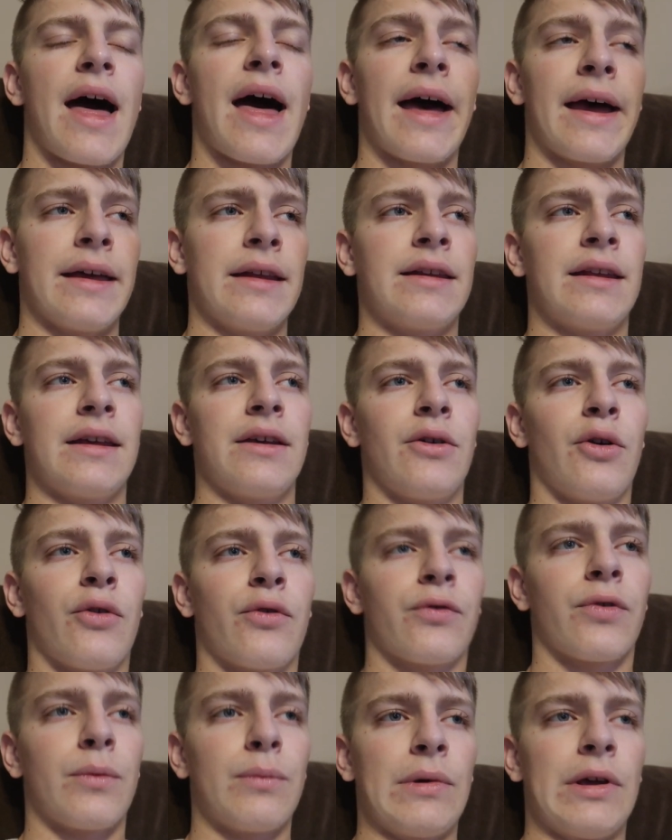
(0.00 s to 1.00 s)
ideal
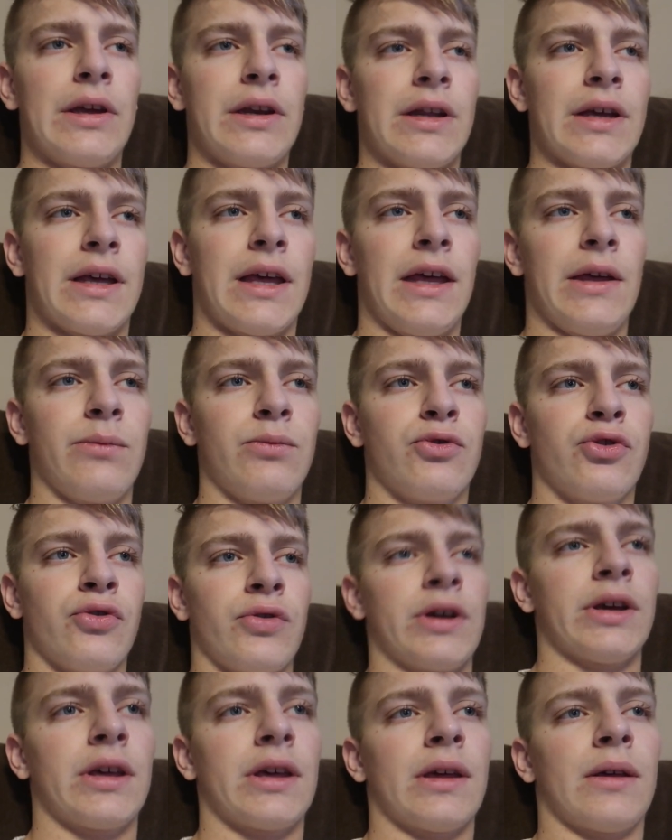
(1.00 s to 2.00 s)
for me to keep
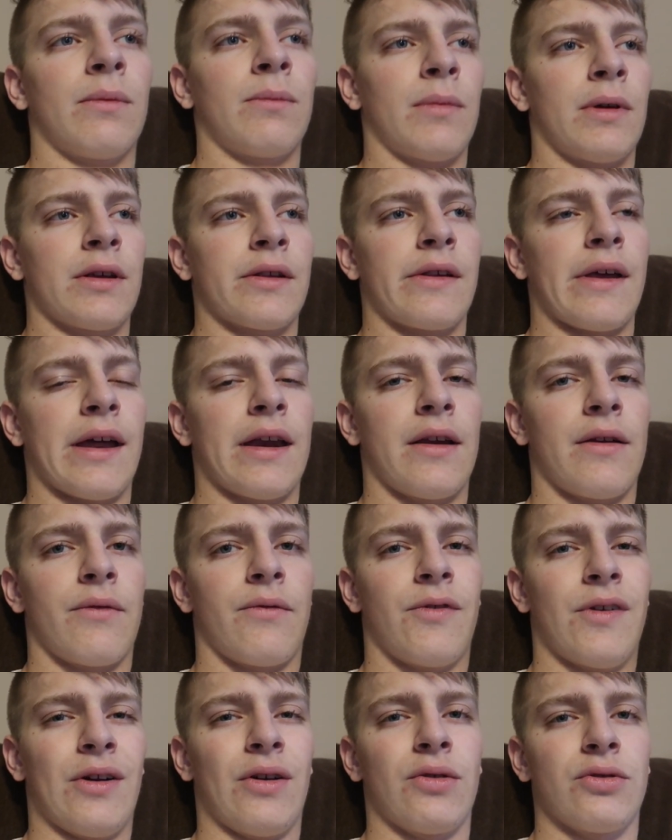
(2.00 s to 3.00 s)
drinking because I
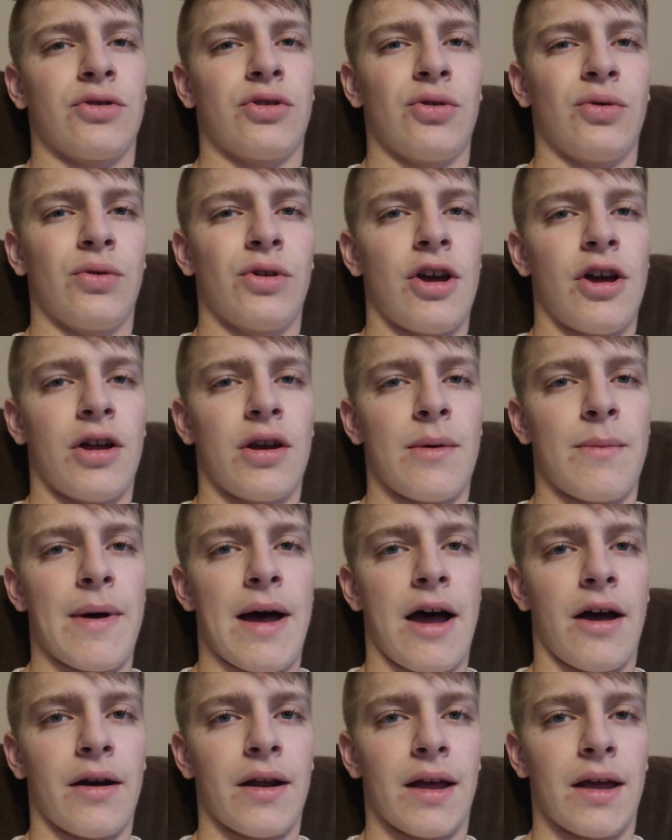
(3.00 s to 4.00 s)
didn't feel too good
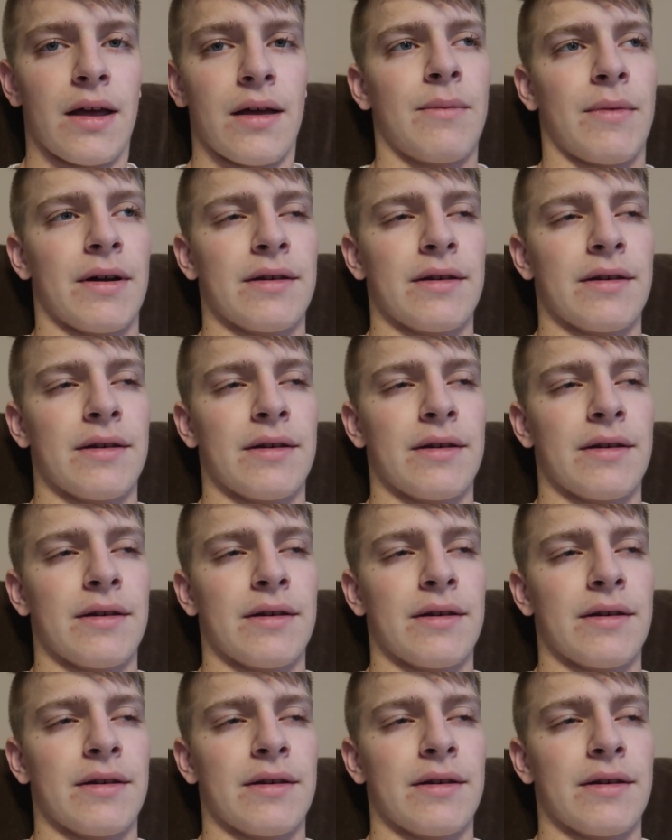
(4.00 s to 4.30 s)
about it.